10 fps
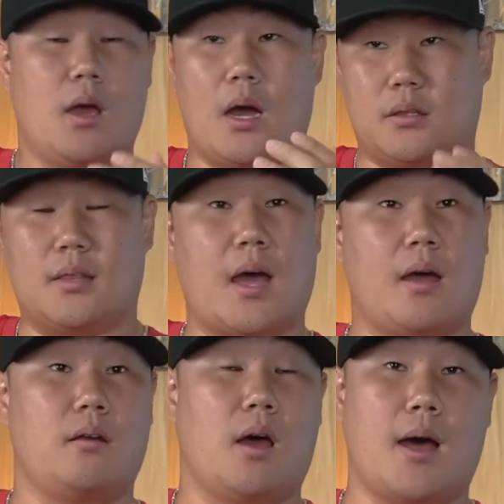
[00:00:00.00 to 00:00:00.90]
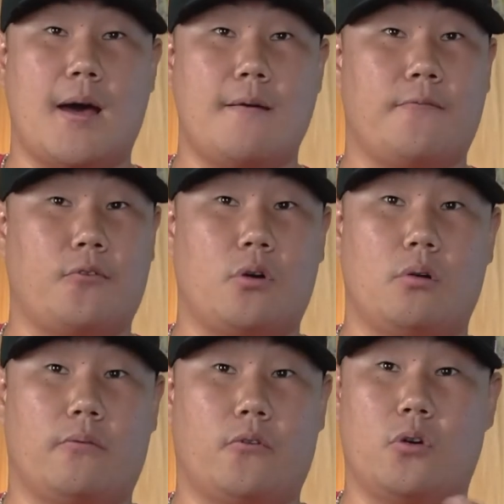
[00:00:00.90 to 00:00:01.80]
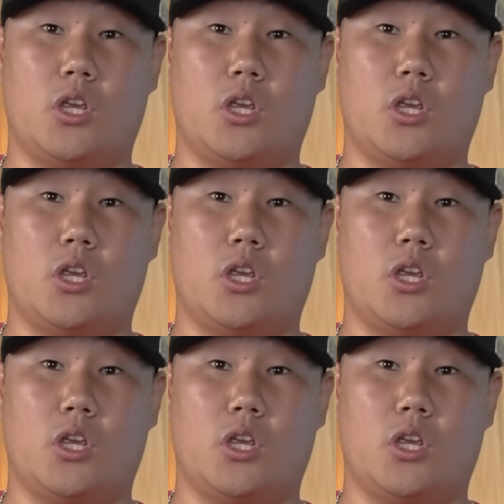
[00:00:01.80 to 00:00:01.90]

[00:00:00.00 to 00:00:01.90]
I did that for